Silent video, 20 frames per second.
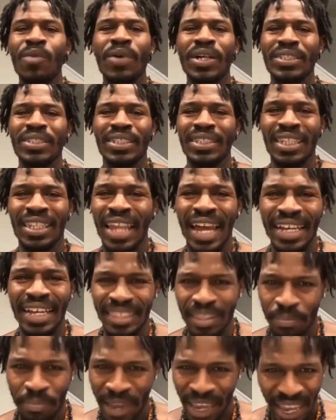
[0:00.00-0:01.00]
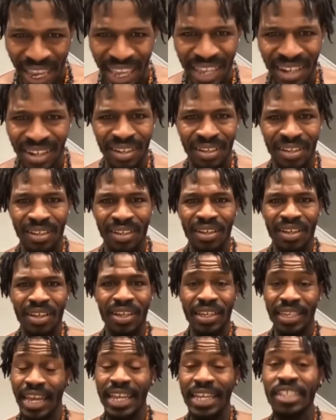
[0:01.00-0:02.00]
wasn't like the man.
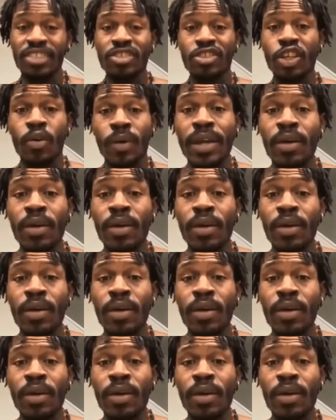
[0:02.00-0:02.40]
Yeah, he